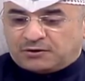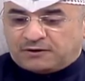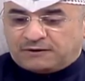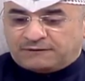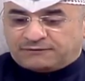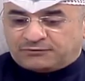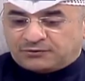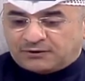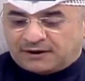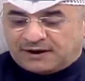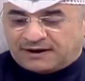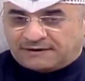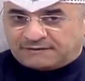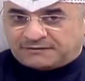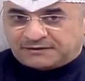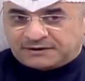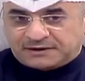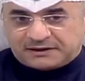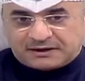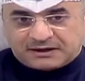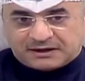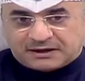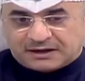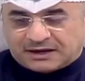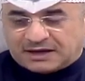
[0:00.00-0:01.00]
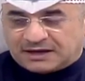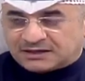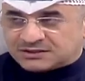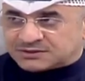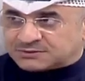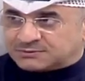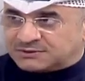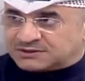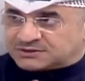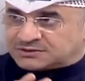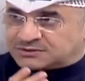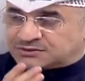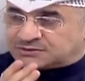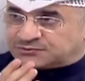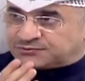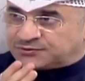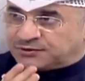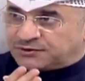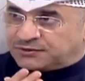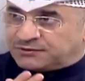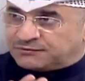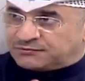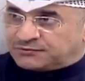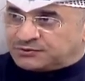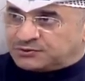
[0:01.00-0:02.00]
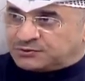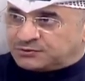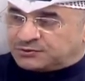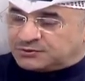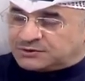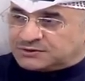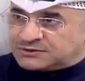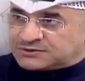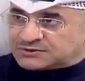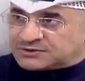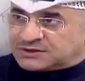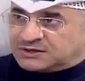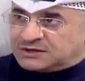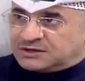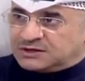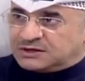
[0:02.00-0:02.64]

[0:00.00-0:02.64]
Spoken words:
If you have any last message for the viewers